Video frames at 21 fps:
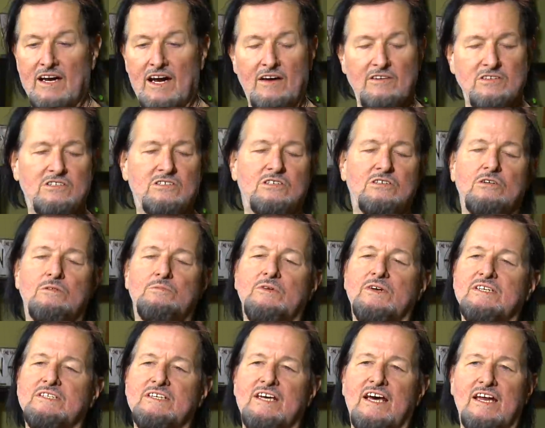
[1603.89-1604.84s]
I was
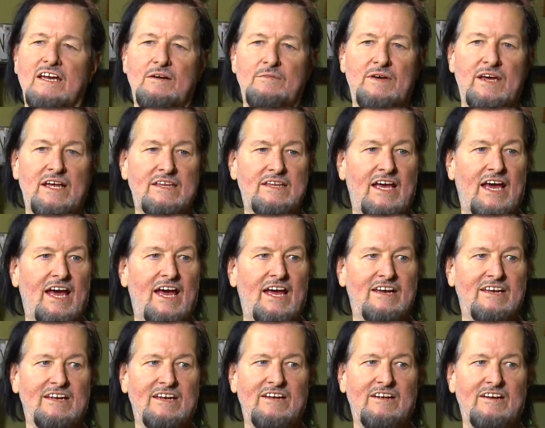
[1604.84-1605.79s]
super excited about
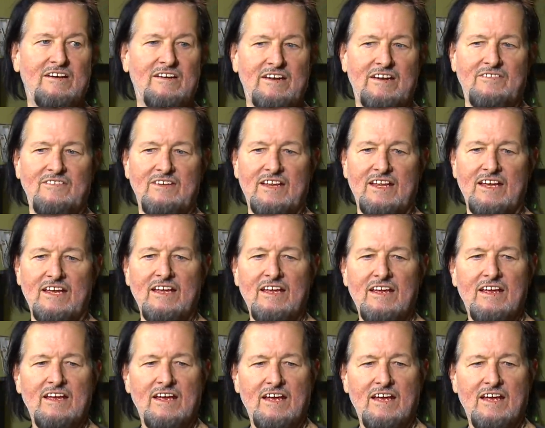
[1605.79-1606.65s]
that, you know, and everything.